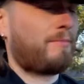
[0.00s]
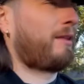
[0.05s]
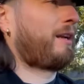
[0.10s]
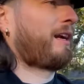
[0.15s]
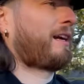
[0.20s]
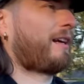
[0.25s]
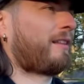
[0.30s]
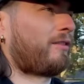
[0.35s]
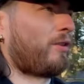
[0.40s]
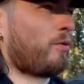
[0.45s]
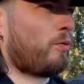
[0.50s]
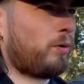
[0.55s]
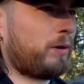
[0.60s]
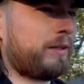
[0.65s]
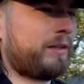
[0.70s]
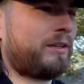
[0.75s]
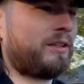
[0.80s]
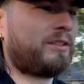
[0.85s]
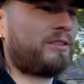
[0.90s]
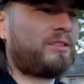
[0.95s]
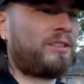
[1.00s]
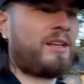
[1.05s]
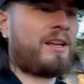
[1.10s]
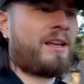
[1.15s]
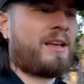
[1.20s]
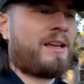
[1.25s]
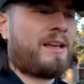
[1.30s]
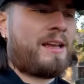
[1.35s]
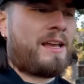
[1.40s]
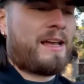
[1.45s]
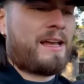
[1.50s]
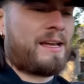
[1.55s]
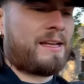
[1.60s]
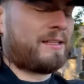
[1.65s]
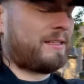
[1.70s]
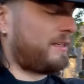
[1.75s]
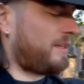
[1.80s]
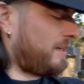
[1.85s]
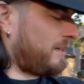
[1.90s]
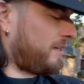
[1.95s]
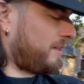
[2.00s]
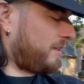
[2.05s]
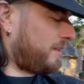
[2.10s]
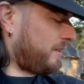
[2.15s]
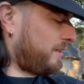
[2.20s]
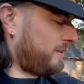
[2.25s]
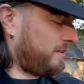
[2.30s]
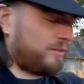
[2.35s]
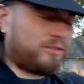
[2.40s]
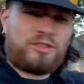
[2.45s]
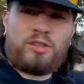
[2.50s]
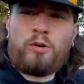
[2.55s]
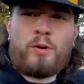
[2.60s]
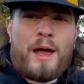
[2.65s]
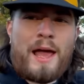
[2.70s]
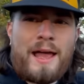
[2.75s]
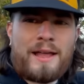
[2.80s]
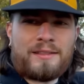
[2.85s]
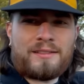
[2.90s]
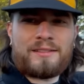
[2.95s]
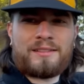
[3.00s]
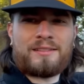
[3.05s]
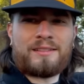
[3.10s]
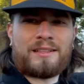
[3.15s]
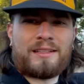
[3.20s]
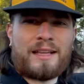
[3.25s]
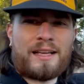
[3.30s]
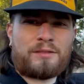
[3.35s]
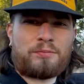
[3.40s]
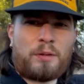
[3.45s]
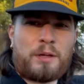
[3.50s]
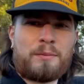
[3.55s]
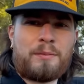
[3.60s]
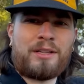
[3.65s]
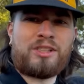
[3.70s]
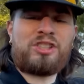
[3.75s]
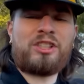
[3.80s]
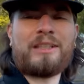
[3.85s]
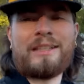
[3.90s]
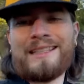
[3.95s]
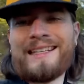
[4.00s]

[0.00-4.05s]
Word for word: Then I got the Oilers and uh, two hats, and that's pretty much it.